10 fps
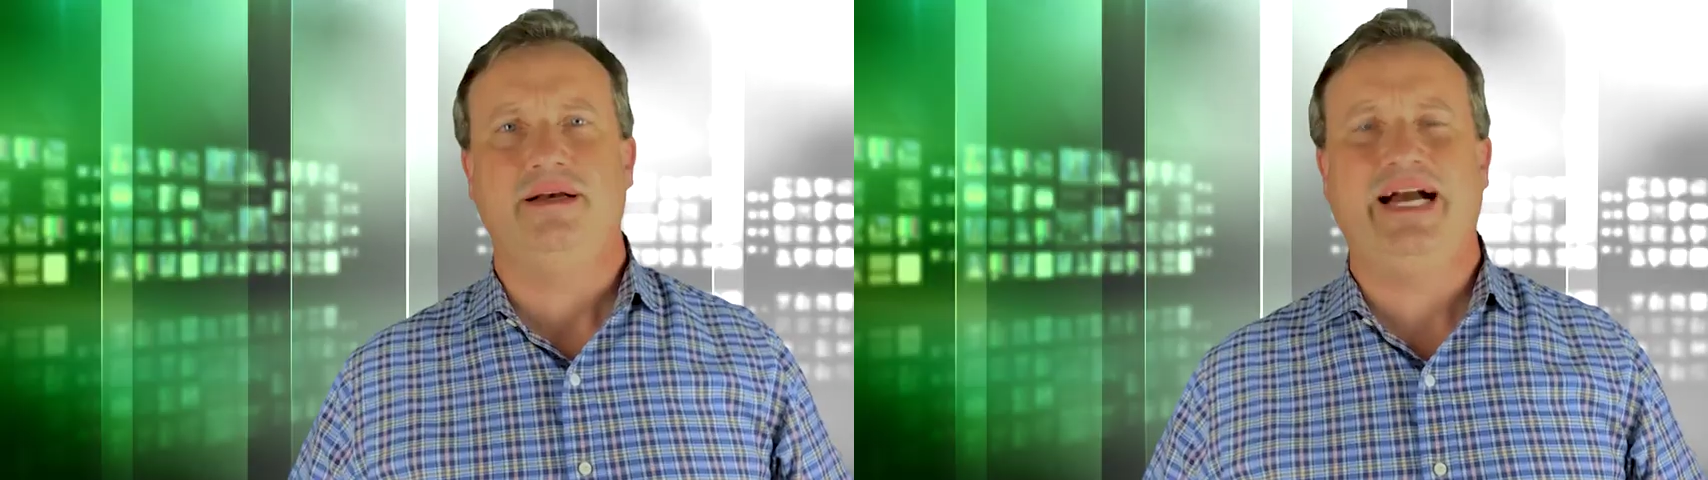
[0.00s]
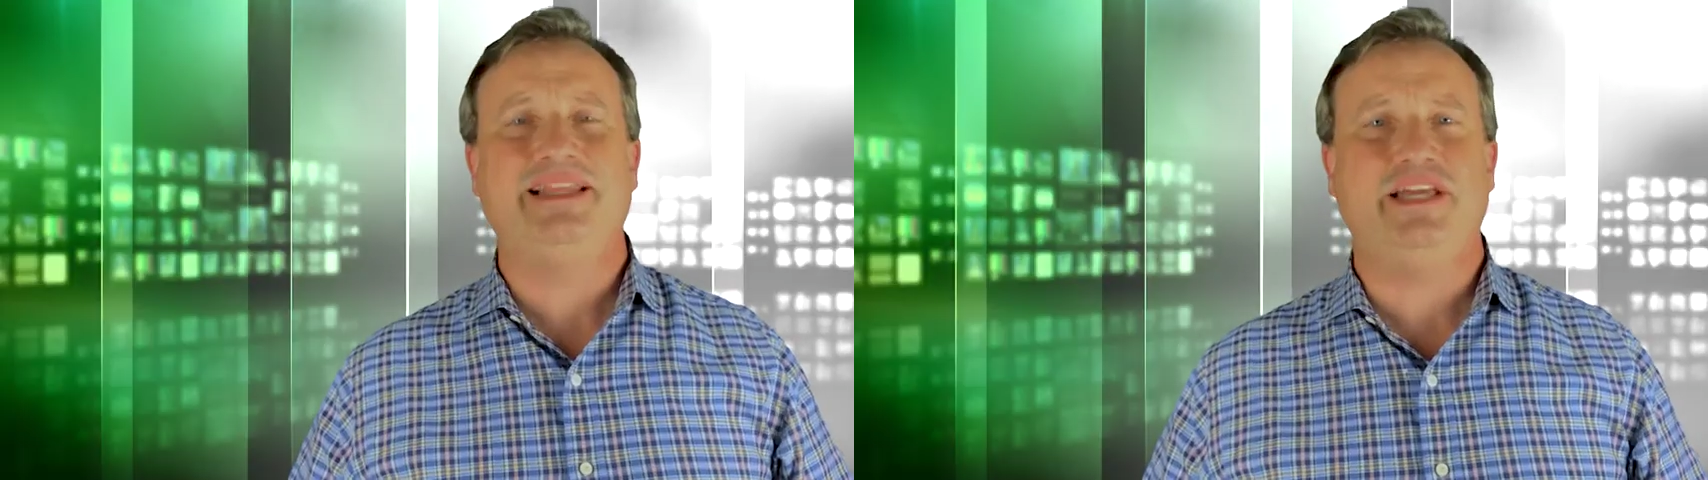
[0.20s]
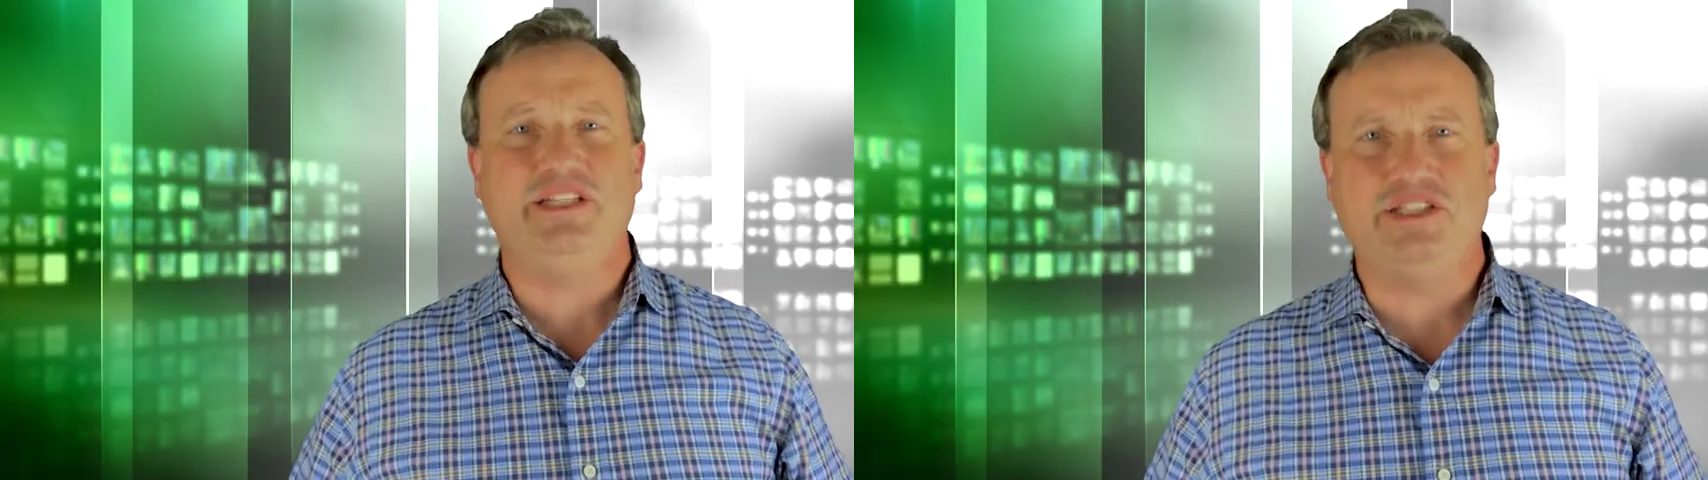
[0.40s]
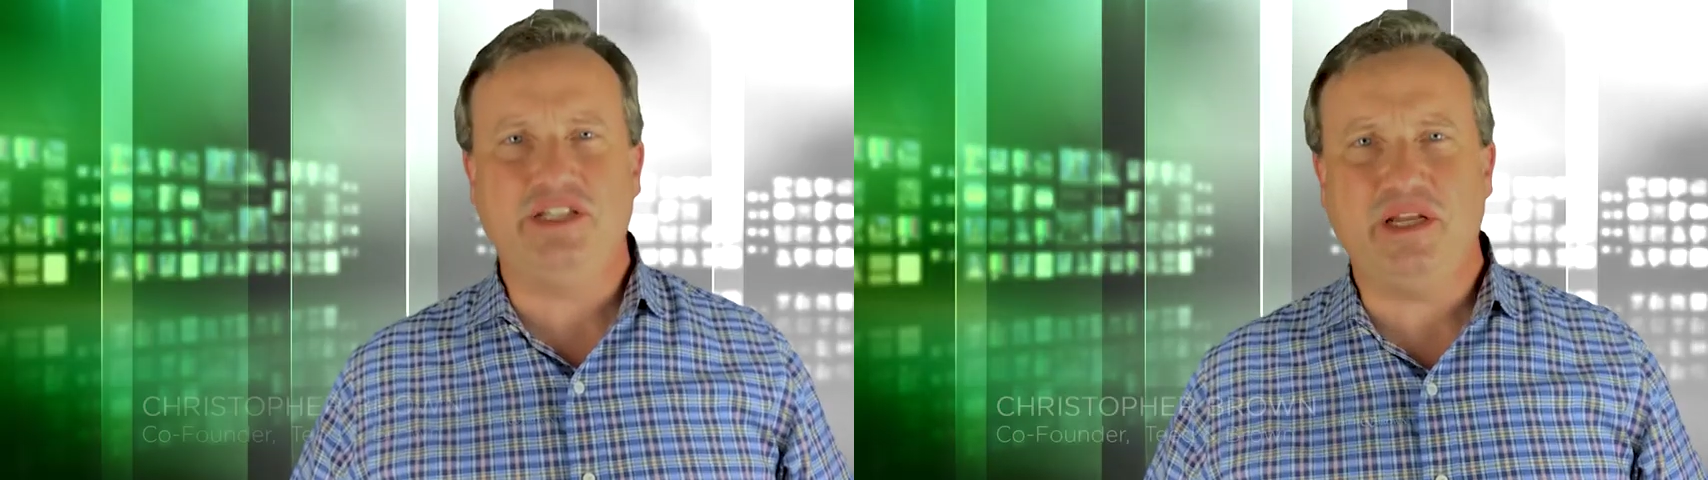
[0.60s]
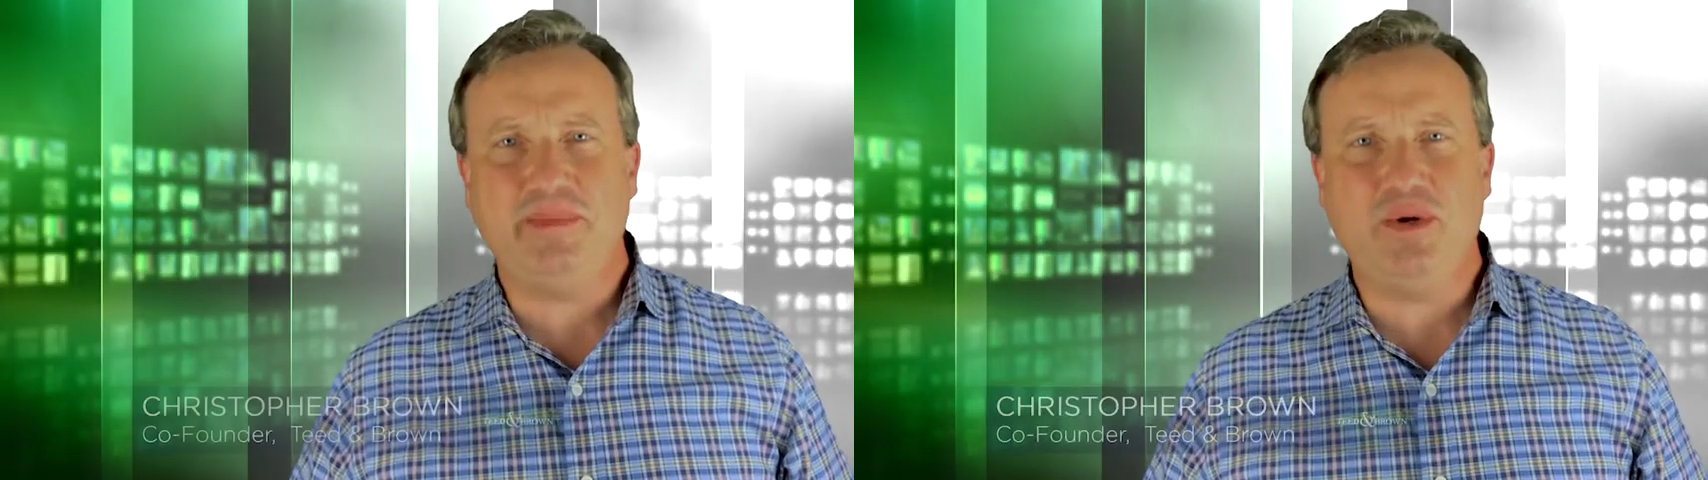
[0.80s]
Hi, ladies and
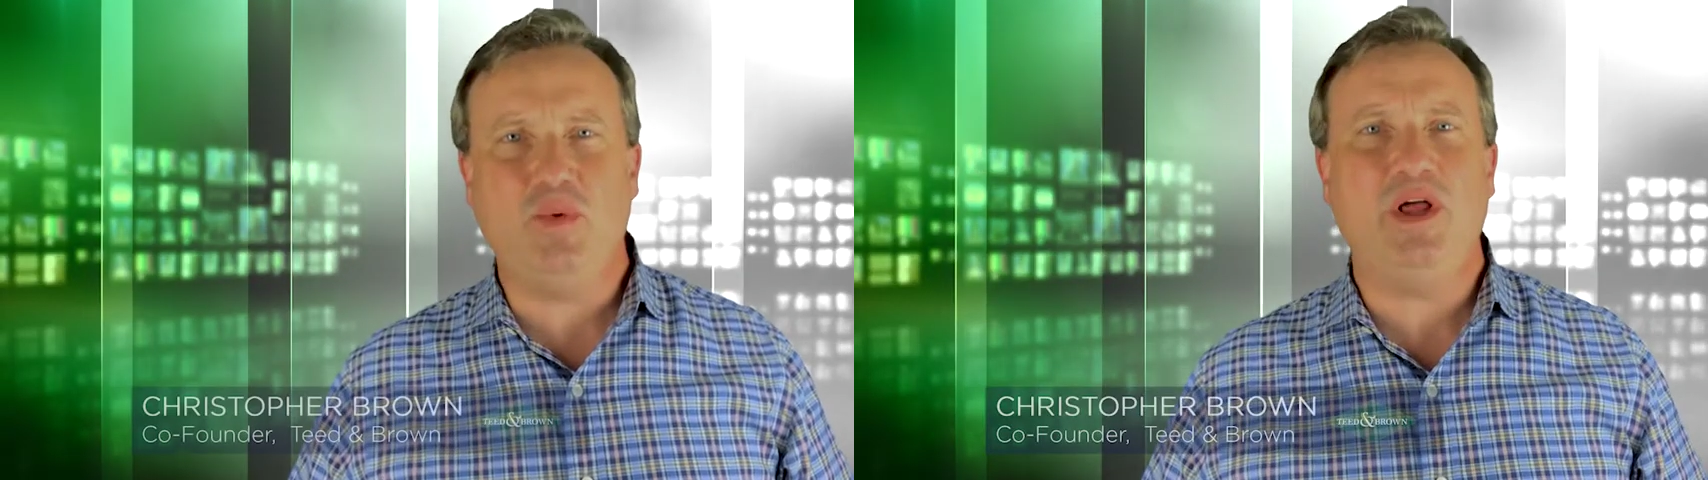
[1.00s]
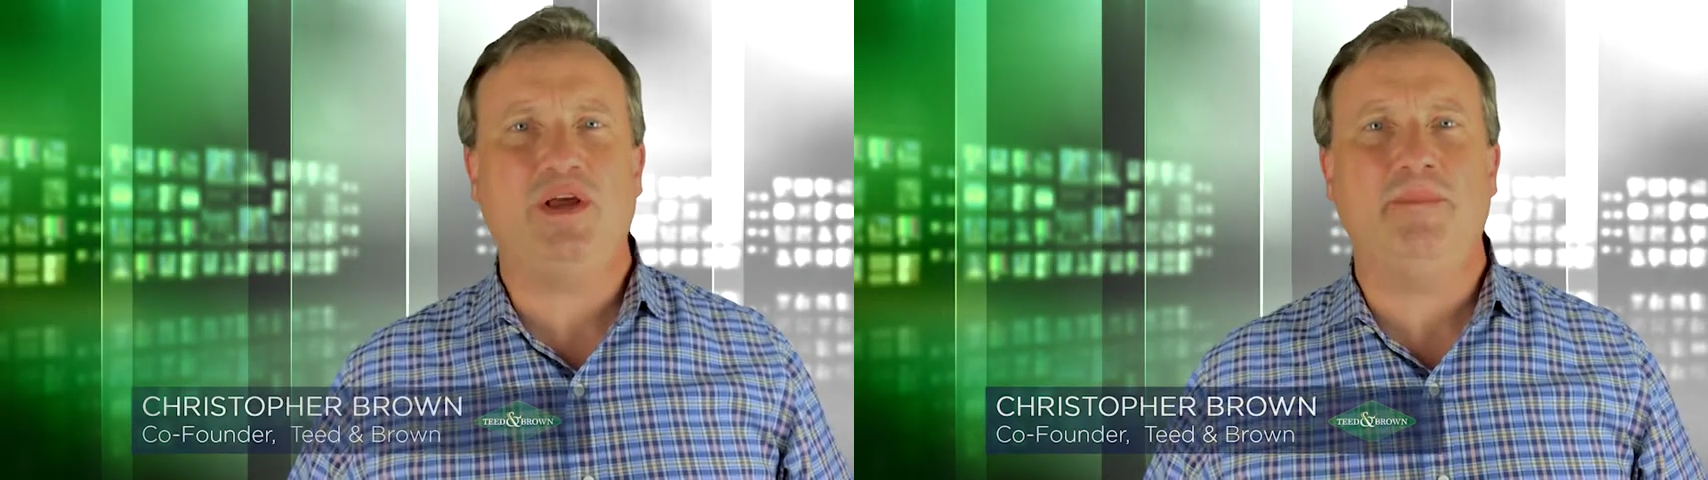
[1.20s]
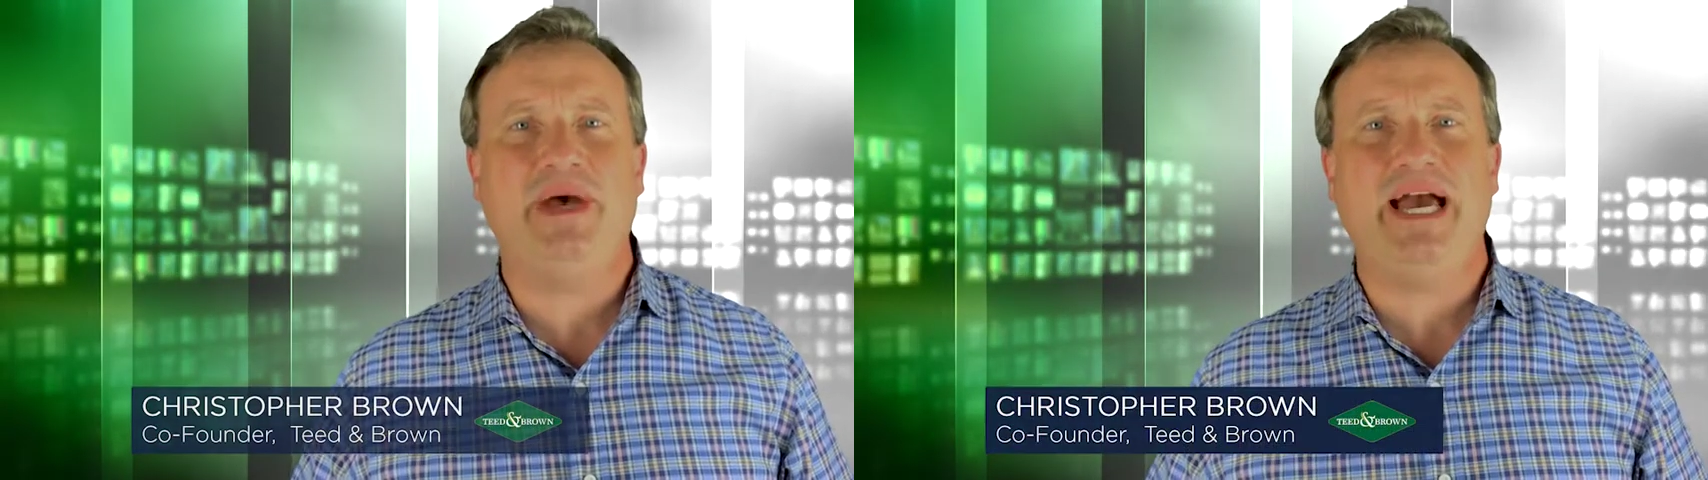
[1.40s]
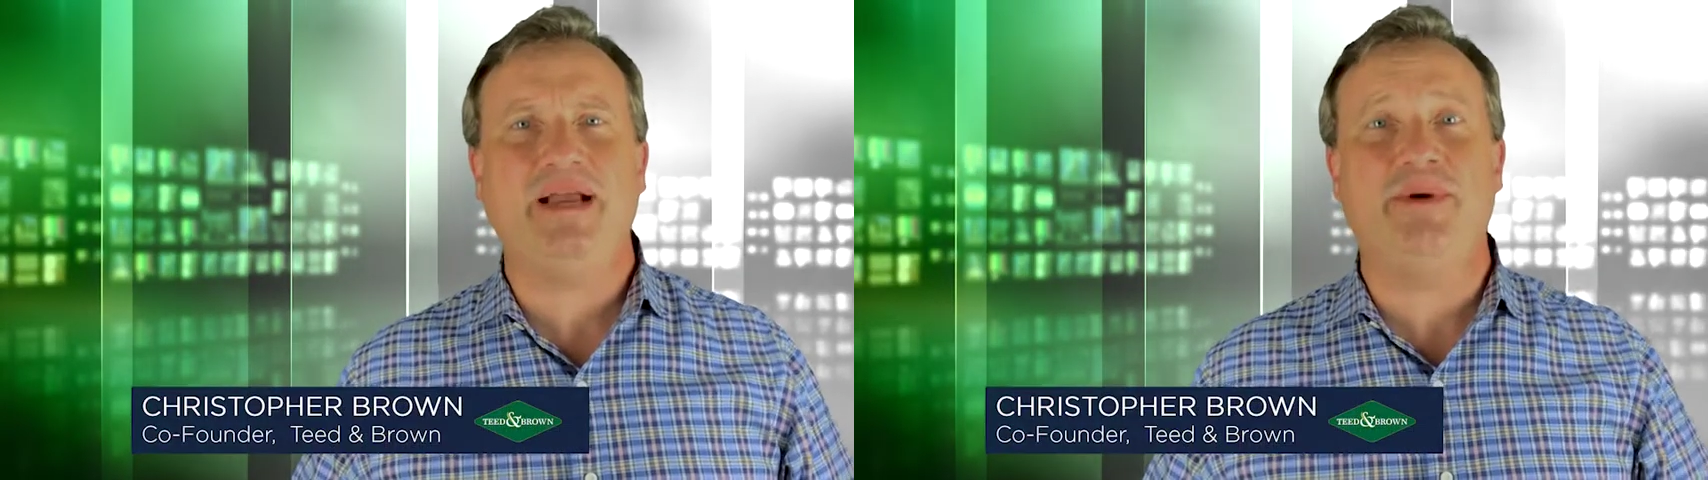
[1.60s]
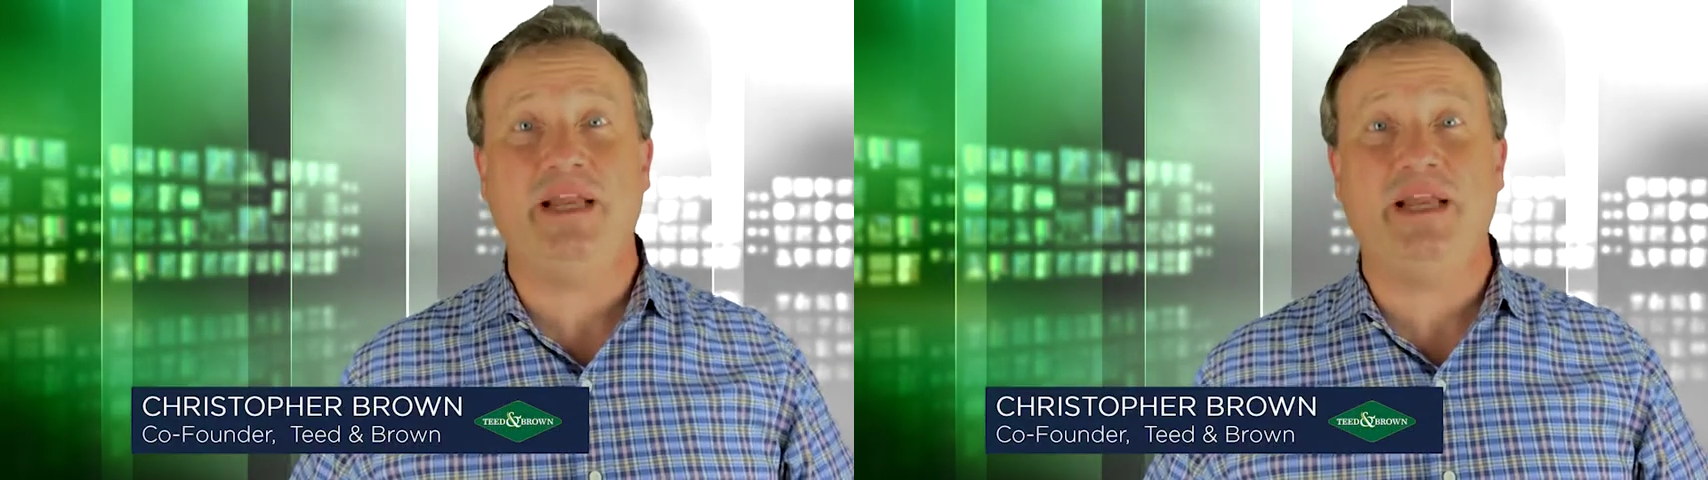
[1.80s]
gentlemen. Welcome back.